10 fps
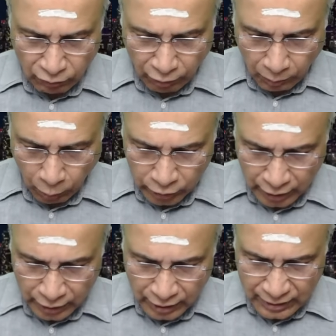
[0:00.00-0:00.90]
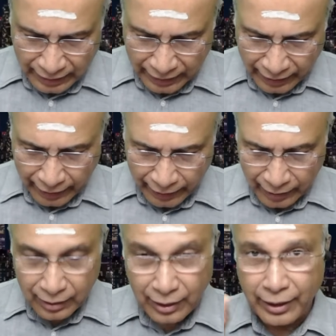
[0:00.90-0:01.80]
for both engines,
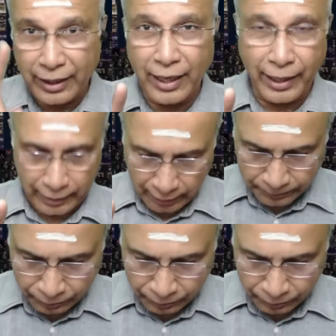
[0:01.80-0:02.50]
indicating relight.